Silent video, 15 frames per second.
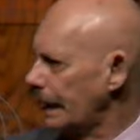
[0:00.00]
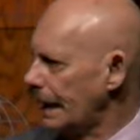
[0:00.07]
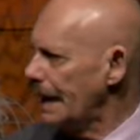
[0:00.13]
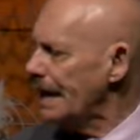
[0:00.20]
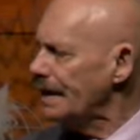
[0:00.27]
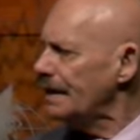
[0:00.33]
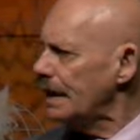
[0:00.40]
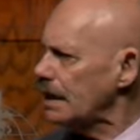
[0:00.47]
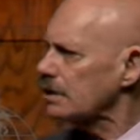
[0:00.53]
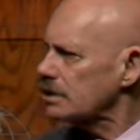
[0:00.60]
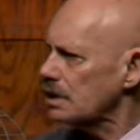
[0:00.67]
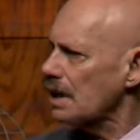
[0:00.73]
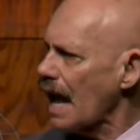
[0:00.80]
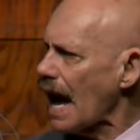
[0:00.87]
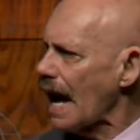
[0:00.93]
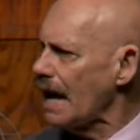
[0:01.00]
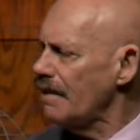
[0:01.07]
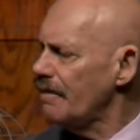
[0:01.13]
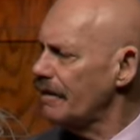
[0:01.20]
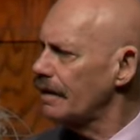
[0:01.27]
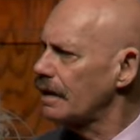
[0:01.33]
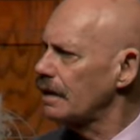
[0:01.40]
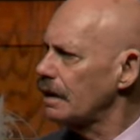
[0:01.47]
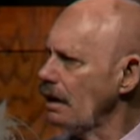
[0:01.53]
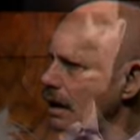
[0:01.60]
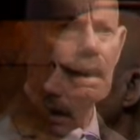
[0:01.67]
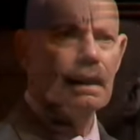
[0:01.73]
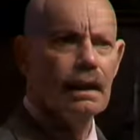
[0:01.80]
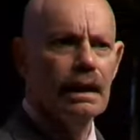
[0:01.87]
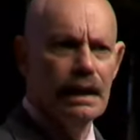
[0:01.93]
In this life,
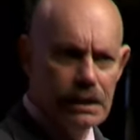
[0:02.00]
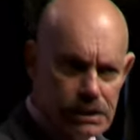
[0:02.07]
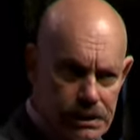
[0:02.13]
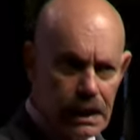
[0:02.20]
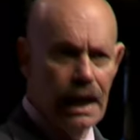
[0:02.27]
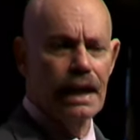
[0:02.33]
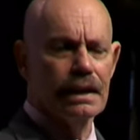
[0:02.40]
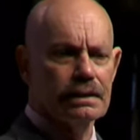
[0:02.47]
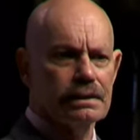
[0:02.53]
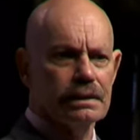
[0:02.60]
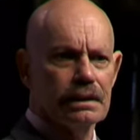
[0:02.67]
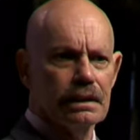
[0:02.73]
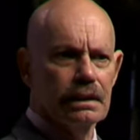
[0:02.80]
he says,